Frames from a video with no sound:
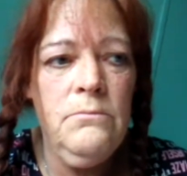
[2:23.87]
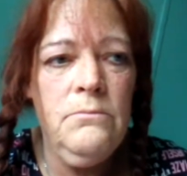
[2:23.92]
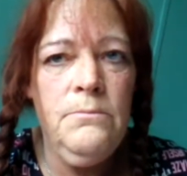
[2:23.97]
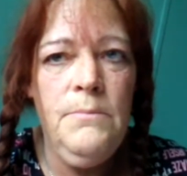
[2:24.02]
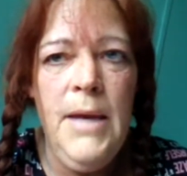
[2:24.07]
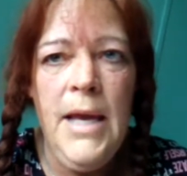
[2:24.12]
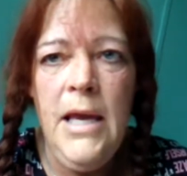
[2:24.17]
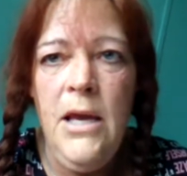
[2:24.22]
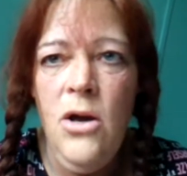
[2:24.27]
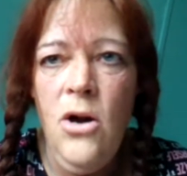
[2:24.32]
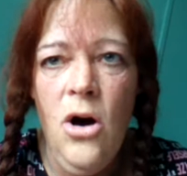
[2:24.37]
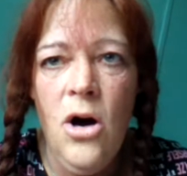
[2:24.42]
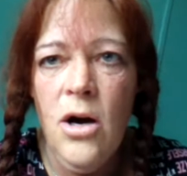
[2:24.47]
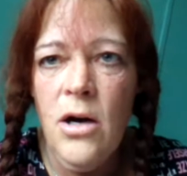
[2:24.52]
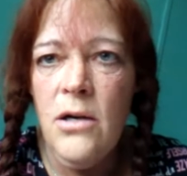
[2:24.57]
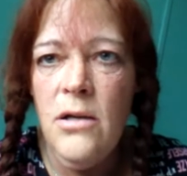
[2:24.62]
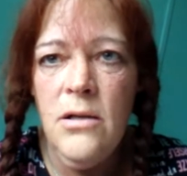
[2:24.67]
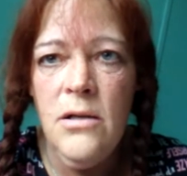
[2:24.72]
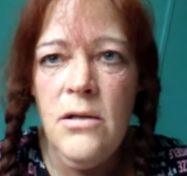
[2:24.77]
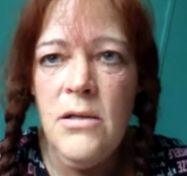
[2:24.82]
big
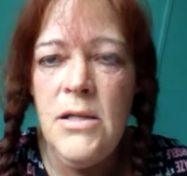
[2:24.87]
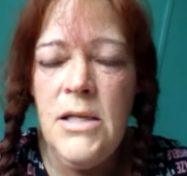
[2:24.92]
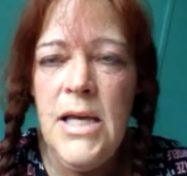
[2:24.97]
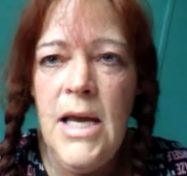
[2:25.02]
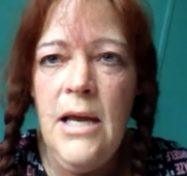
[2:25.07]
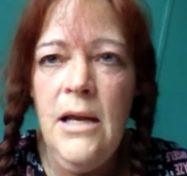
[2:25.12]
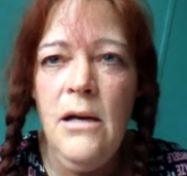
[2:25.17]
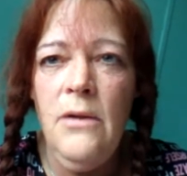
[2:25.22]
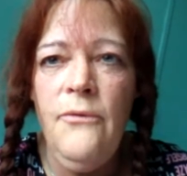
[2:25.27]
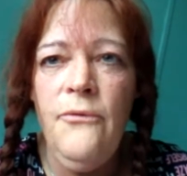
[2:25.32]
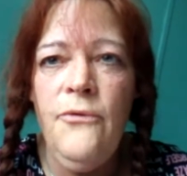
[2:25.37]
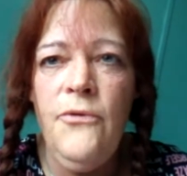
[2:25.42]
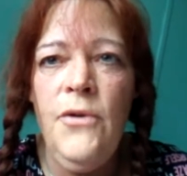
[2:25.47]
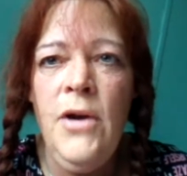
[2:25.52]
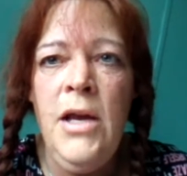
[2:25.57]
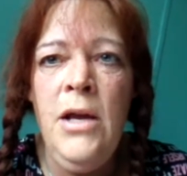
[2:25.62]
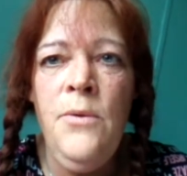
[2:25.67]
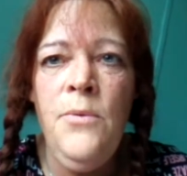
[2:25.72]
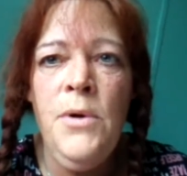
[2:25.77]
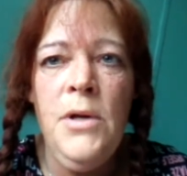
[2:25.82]
gardens, and
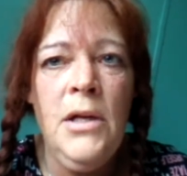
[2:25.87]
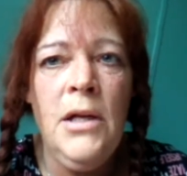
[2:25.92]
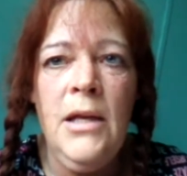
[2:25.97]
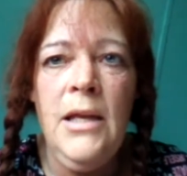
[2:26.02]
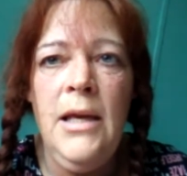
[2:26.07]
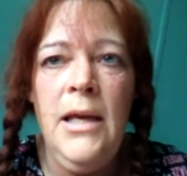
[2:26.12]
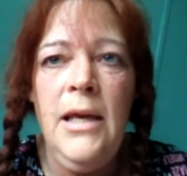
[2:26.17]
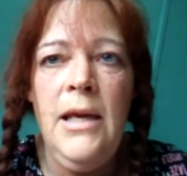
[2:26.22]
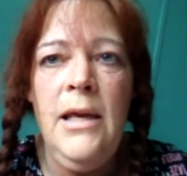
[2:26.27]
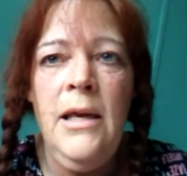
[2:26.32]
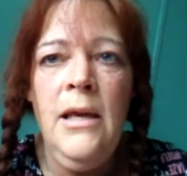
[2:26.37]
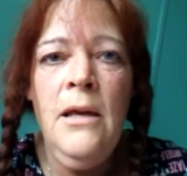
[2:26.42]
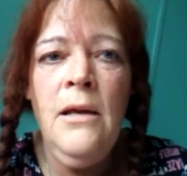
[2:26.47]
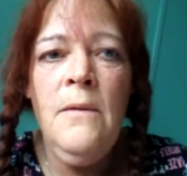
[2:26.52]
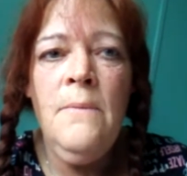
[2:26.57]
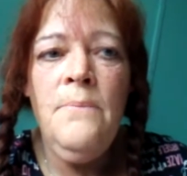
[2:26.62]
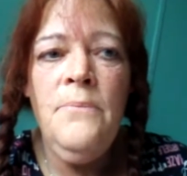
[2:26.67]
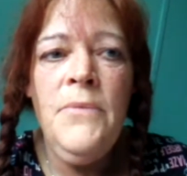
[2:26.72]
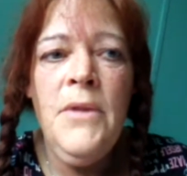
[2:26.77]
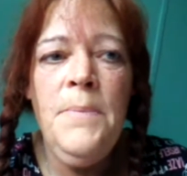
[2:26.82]
frequently
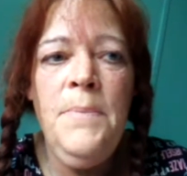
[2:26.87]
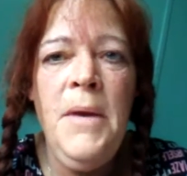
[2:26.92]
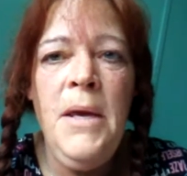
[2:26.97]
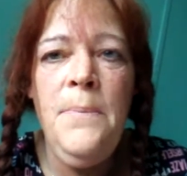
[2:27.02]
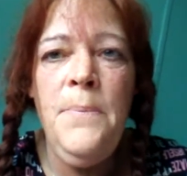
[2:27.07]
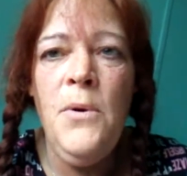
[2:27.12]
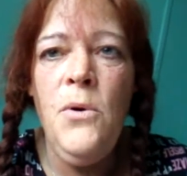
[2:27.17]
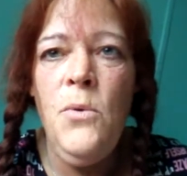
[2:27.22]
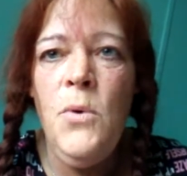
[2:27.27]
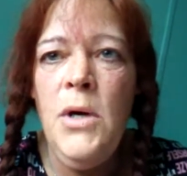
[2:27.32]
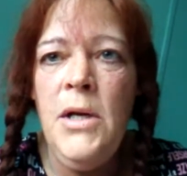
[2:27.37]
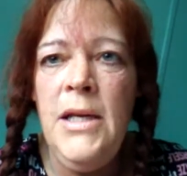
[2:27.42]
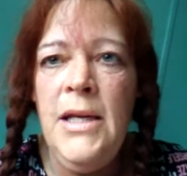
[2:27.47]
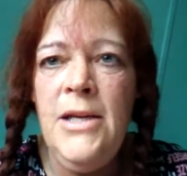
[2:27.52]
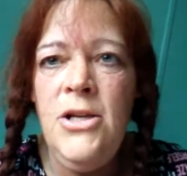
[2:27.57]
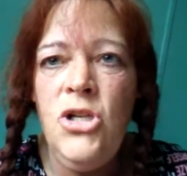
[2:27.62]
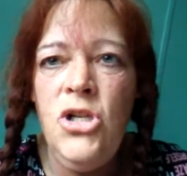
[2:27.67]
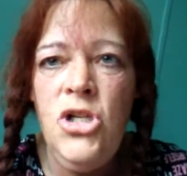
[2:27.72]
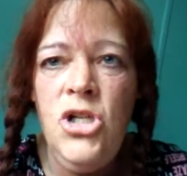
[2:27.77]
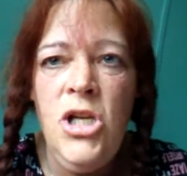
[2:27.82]
people would
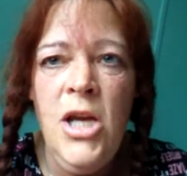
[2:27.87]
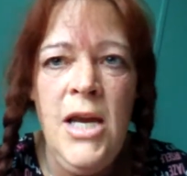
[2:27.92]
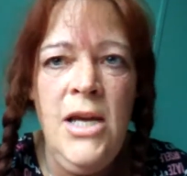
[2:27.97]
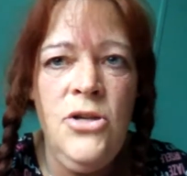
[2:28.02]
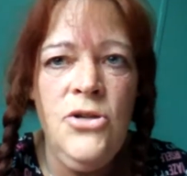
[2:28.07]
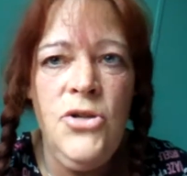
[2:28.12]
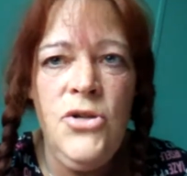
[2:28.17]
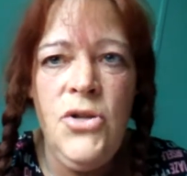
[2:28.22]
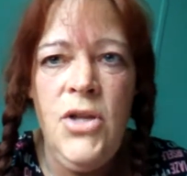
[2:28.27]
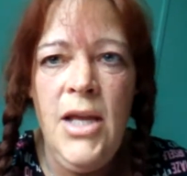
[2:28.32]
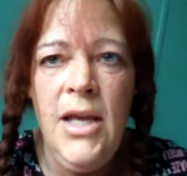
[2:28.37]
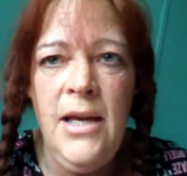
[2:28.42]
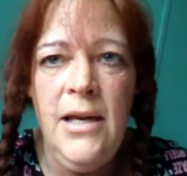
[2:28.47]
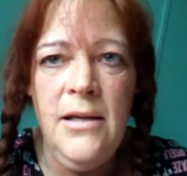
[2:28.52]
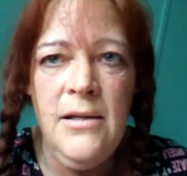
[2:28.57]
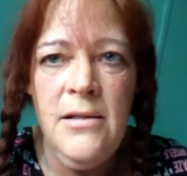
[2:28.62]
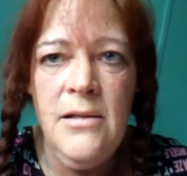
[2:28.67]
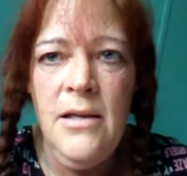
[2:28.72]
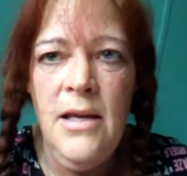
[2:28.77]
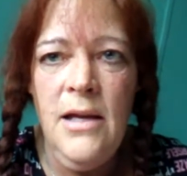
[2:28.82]
exchange
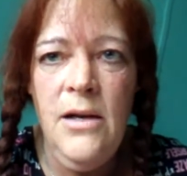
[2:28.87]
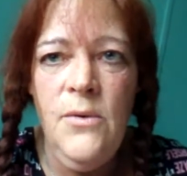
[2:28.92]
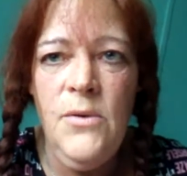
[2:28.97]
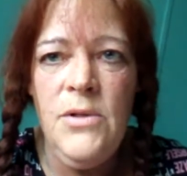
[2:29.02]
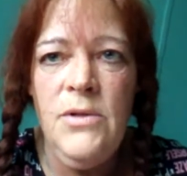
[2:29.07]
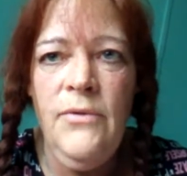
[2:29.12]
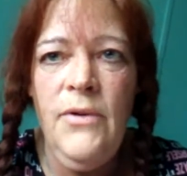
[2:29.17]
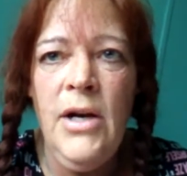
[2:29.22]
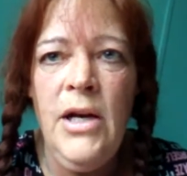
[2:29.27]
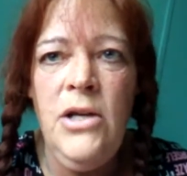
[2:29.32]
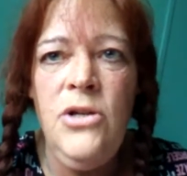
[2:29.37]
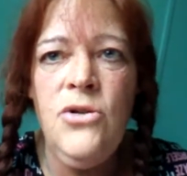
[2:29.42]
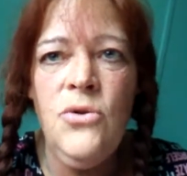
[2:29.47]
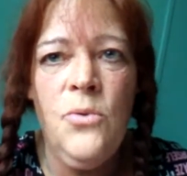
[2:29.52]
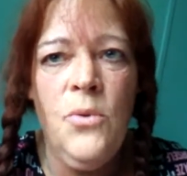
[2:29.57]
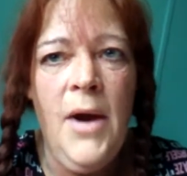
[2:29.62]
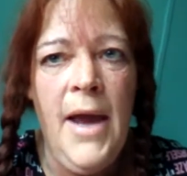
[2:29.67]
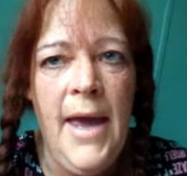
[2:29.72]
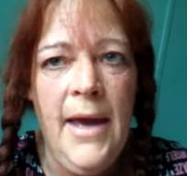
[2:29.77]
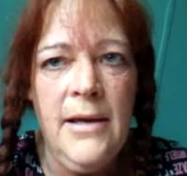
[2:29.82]
things, and it was very
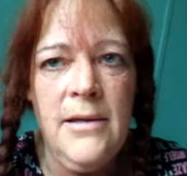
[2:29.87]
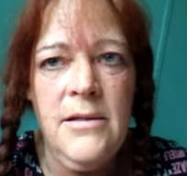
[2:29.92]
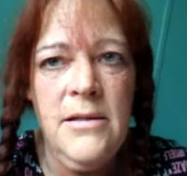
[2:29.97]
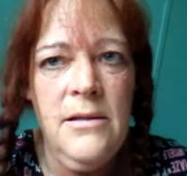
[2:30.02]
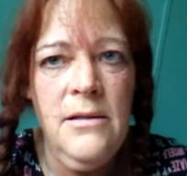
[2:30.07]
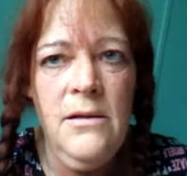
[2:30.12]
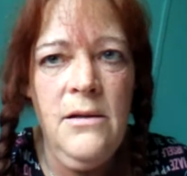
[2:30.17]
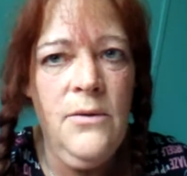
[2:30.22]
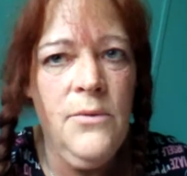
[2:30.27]
direct.